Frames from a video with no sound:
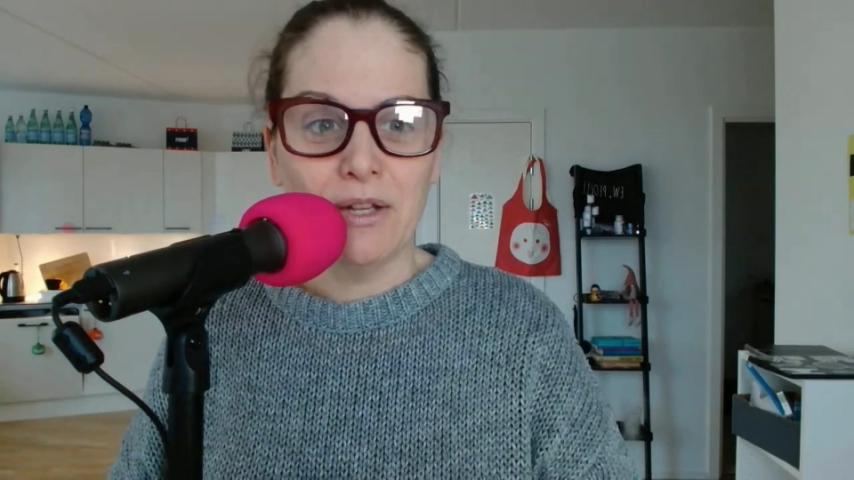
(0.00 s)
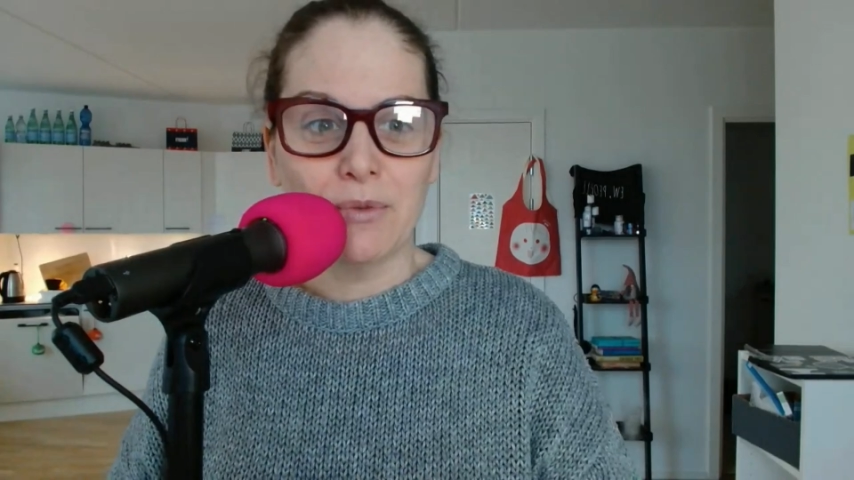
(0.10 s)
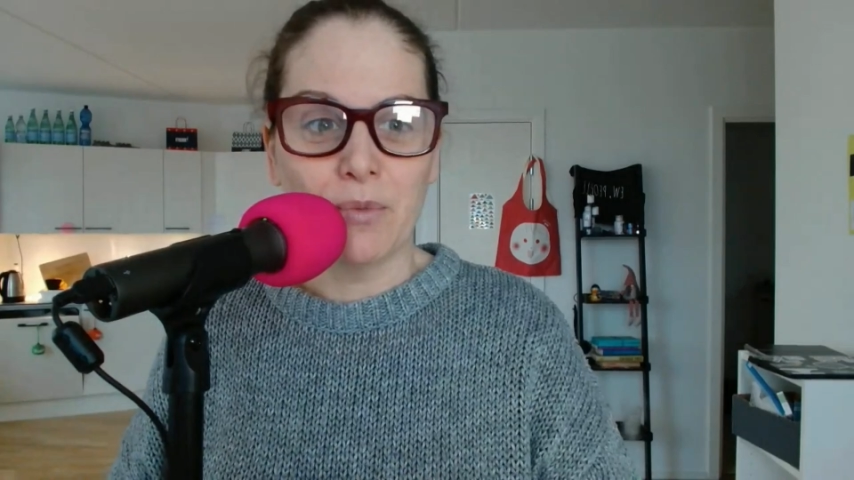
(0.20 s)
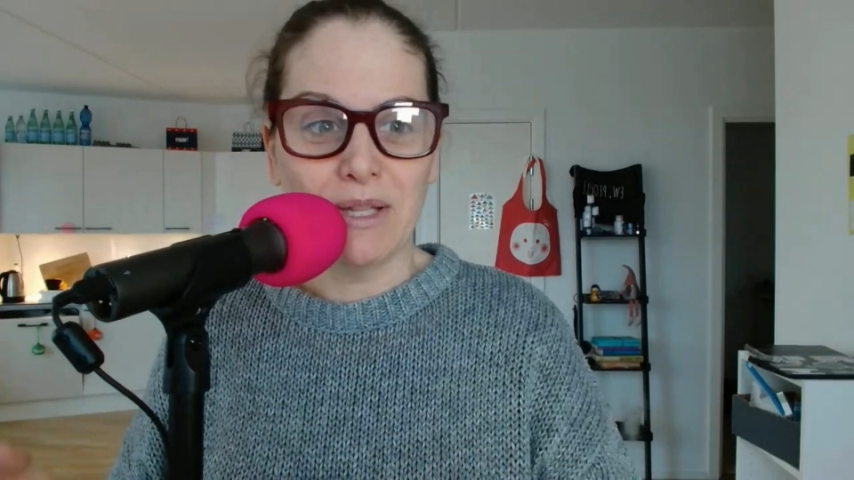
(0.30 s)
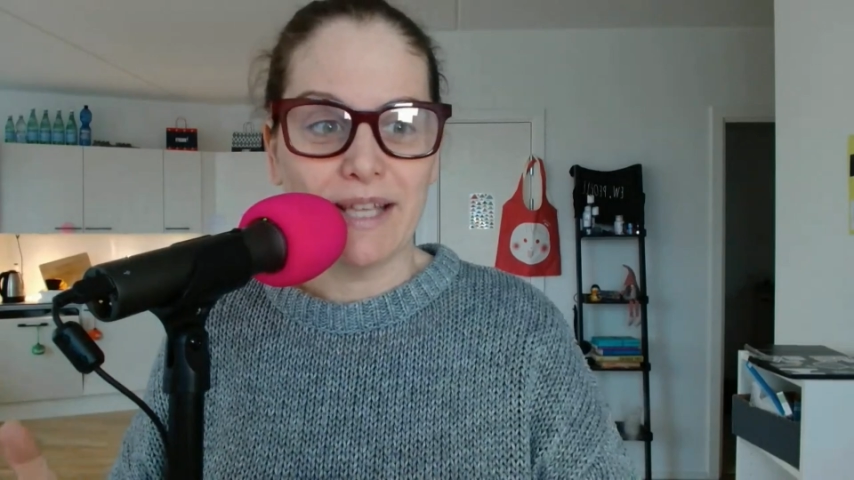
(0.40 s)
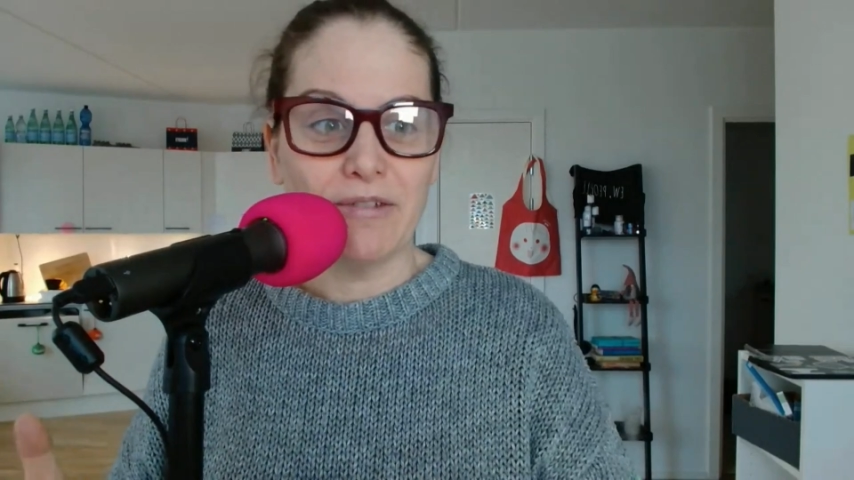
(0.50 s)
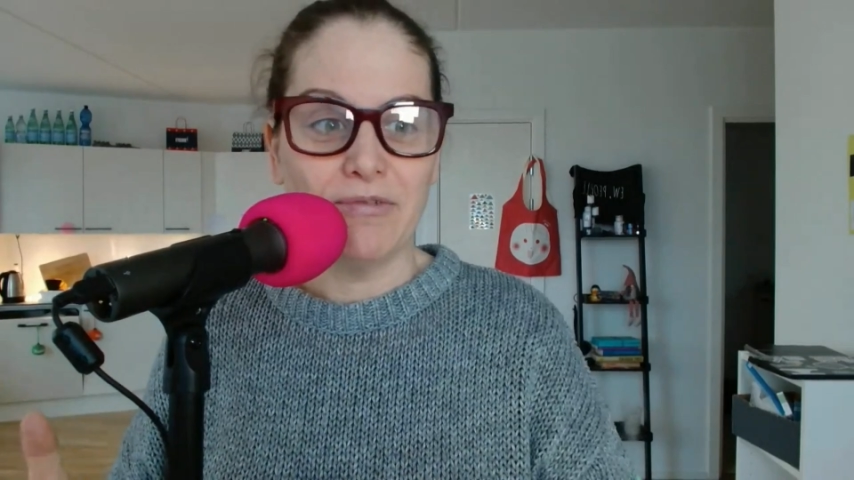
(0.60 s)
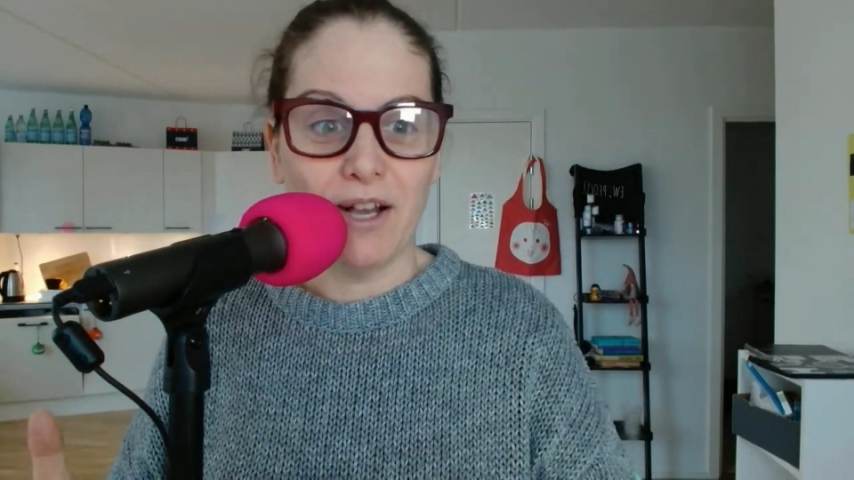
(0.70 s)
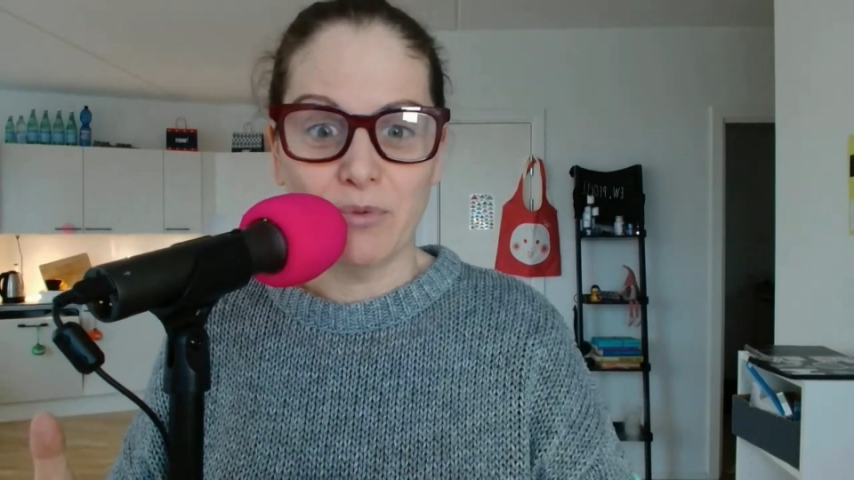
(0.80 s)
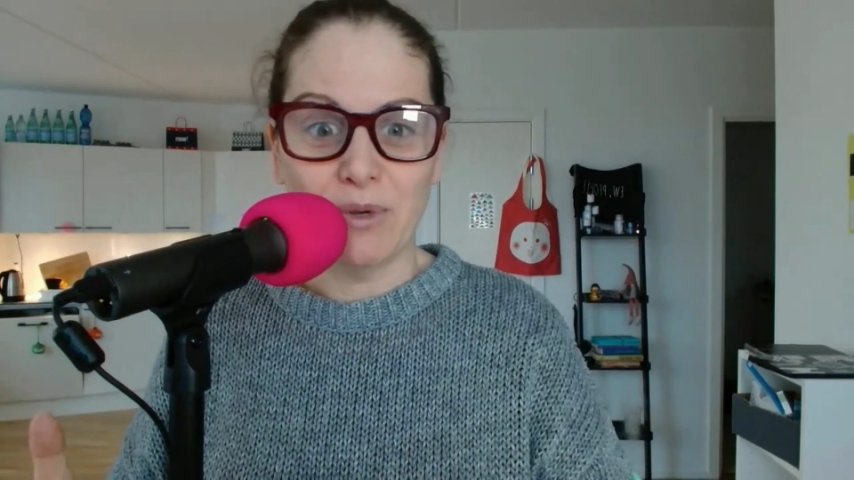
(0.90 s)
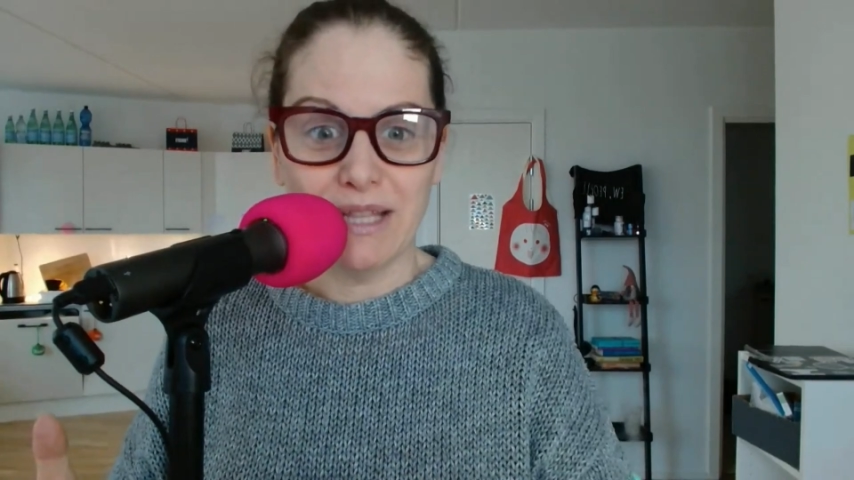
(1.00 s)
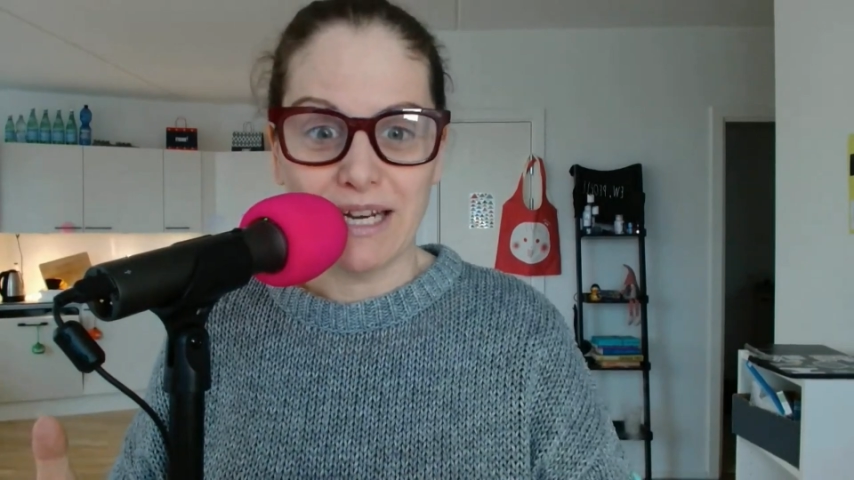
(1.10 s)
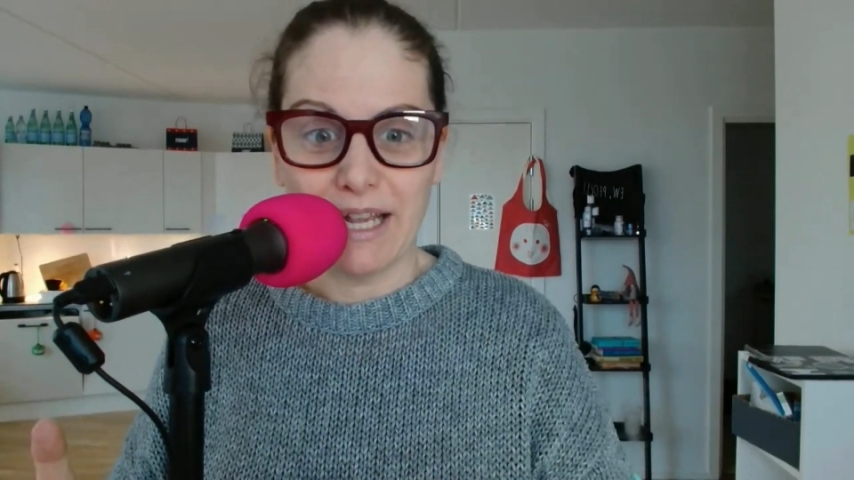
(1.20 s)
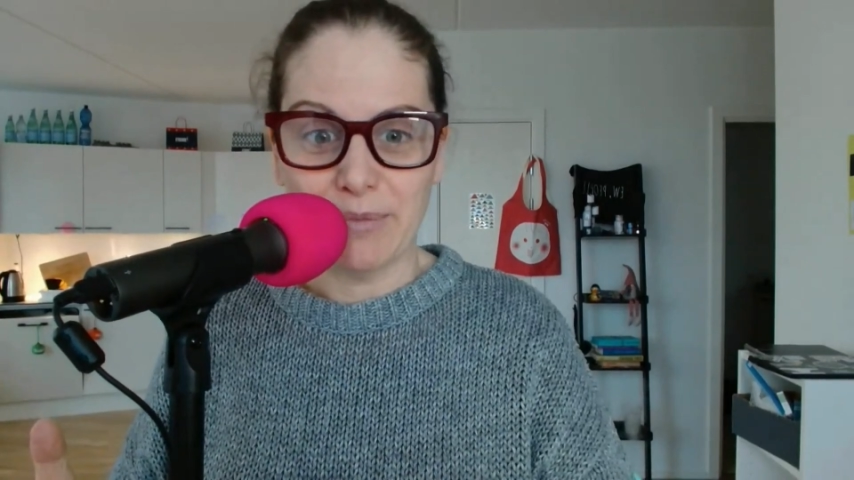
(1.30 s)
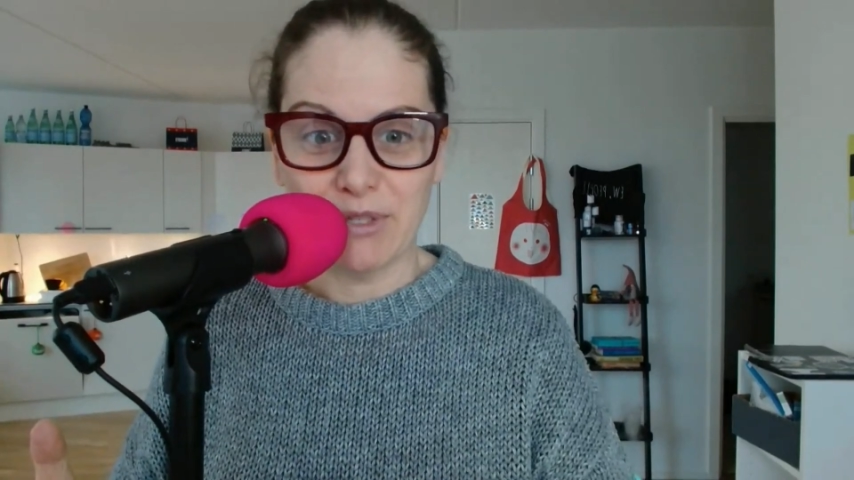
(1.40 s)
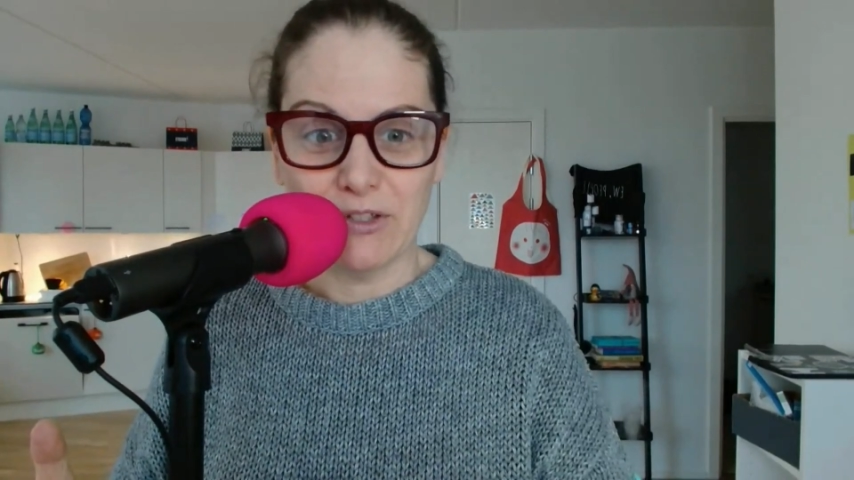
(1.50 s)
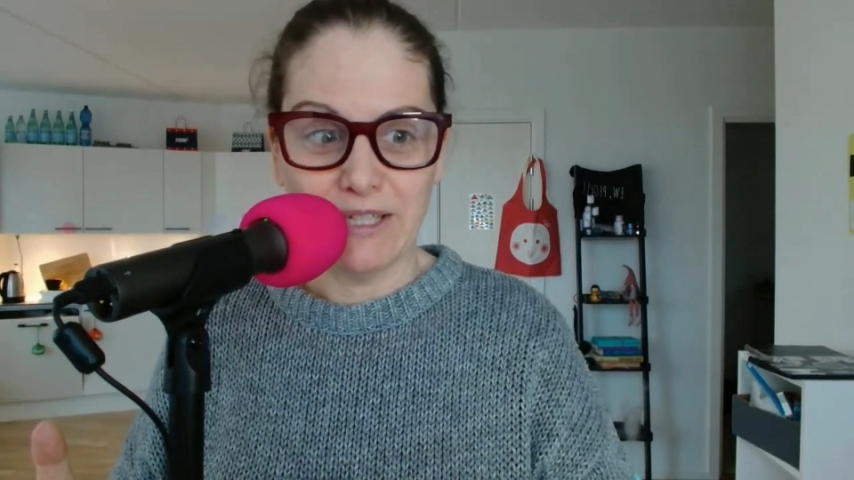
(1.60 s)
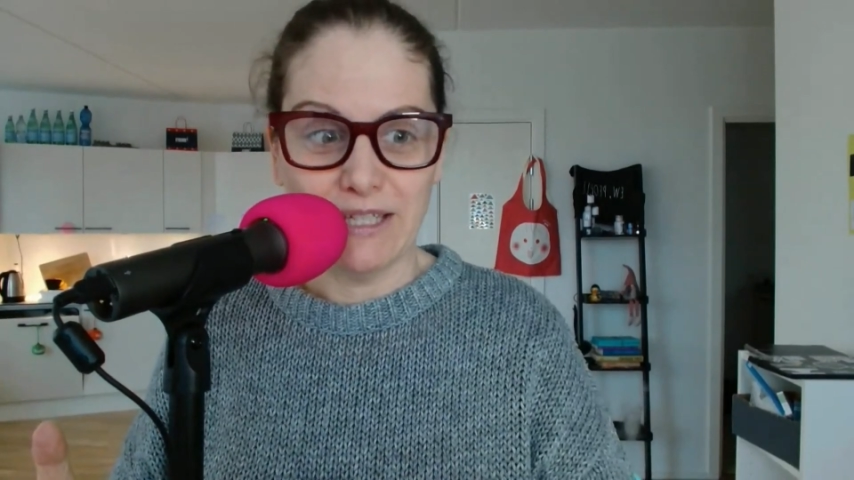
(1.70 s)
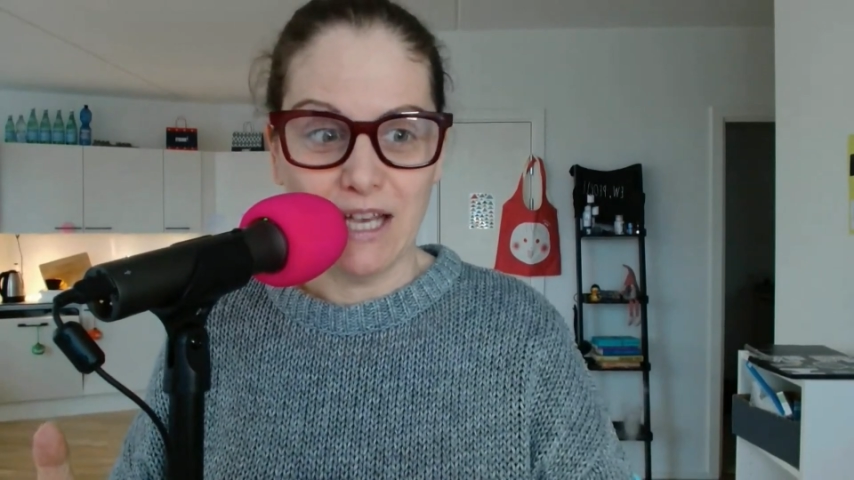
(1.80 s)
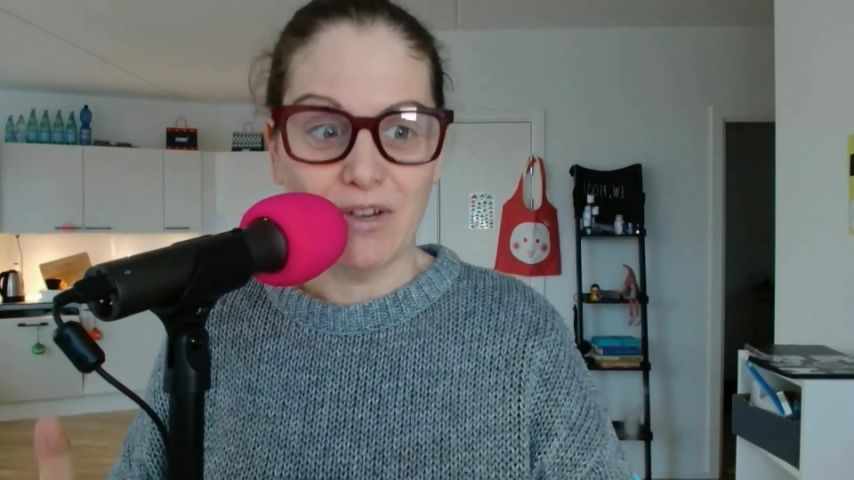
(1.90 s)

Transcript: Once I find one that I absolutely love,